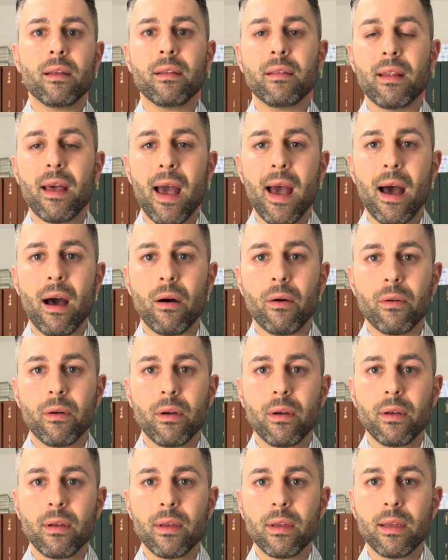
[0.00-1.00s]
Now,
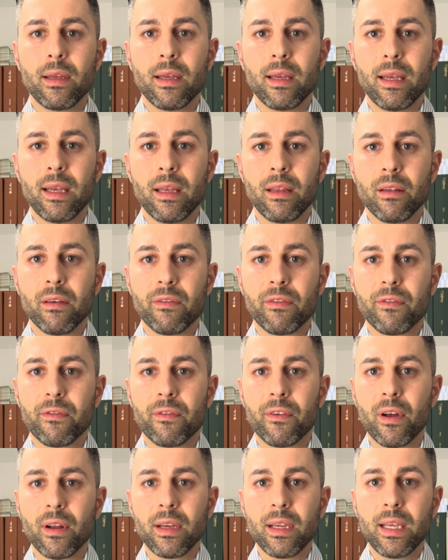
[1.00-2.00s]
in the
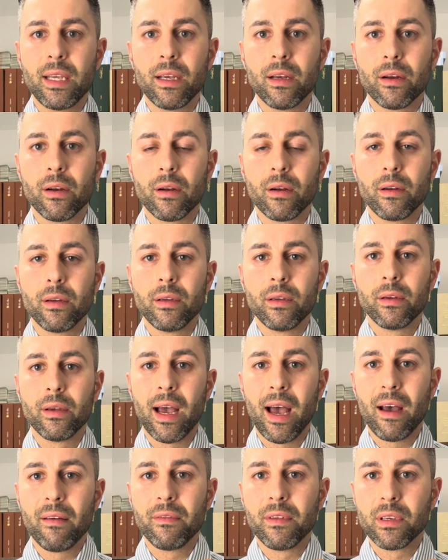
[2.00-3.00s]
front here, you
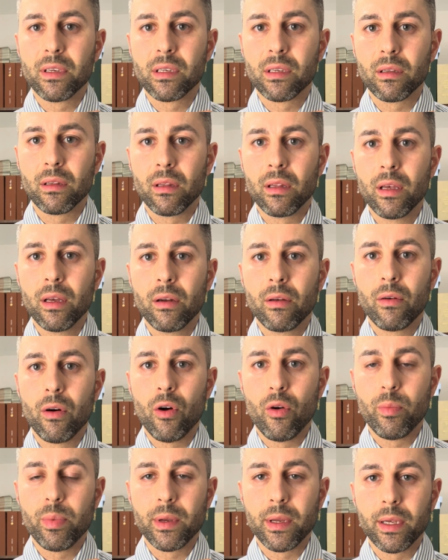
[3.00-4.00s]
have this little
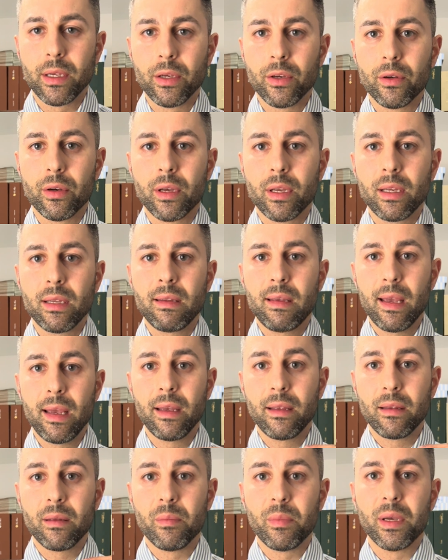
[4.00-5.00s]
opening. You're gonna
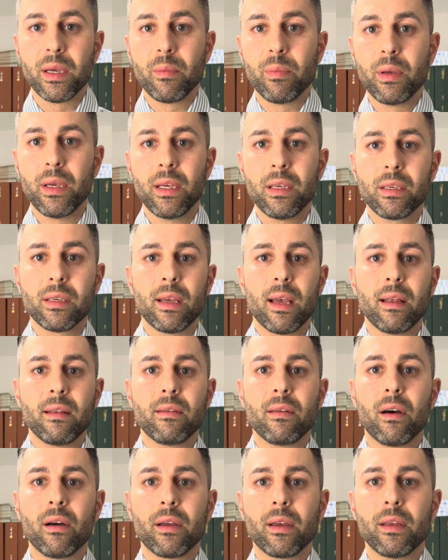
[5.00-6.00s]
take the big piece and
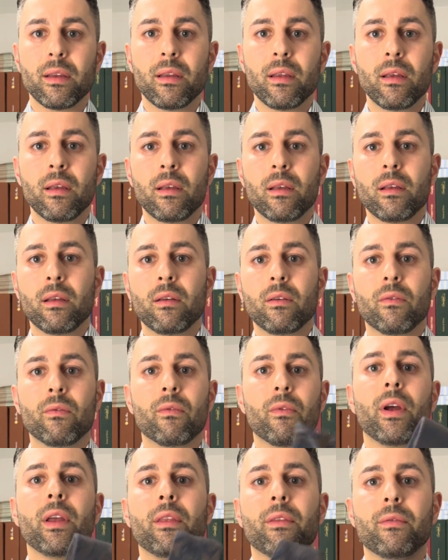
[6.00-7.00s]
tuck it
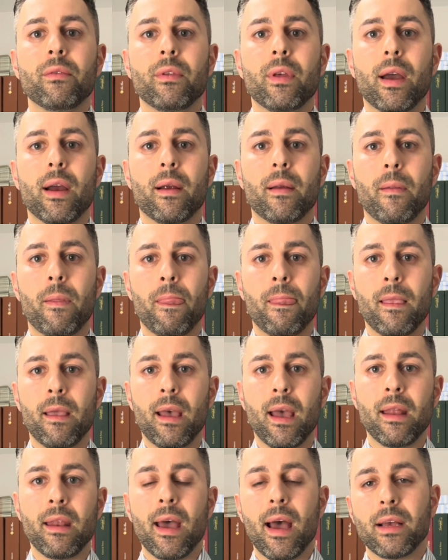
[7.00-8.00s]
right through there.
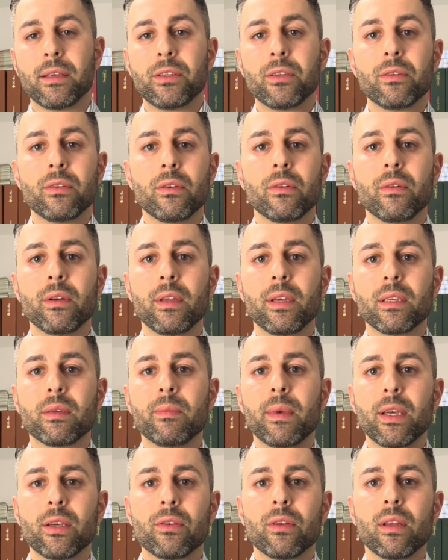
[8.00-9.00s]
And as you're doing this,
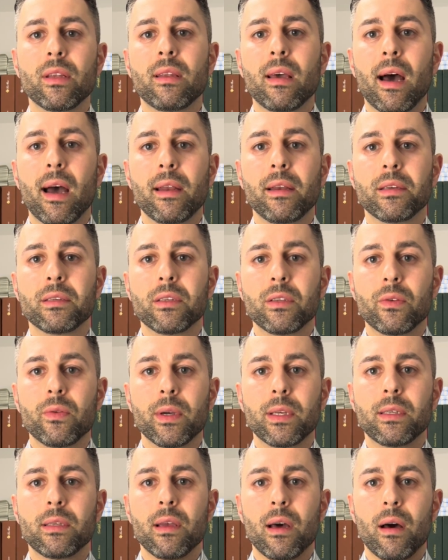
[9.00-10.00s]
make sure the tie doesn't
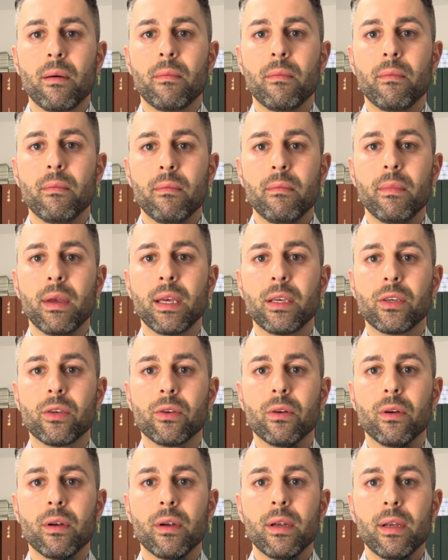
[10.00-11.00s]
twist up. Make
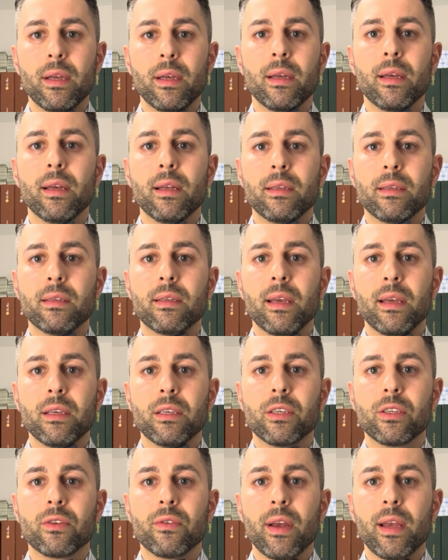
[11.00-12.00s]
sure it
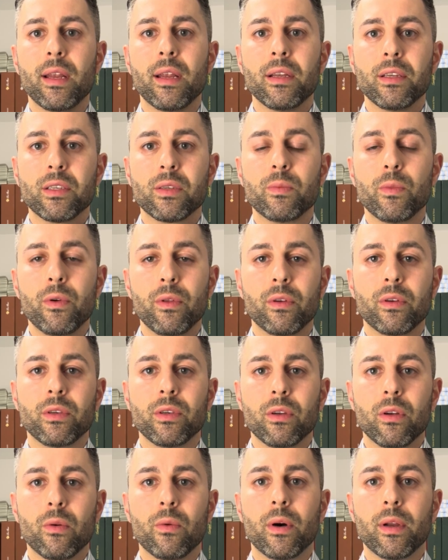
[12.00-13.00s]
stays straight and smooth because you
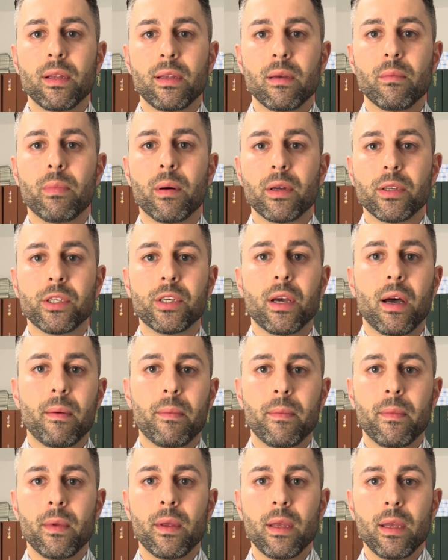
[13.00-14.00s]
don't want it to bunch up.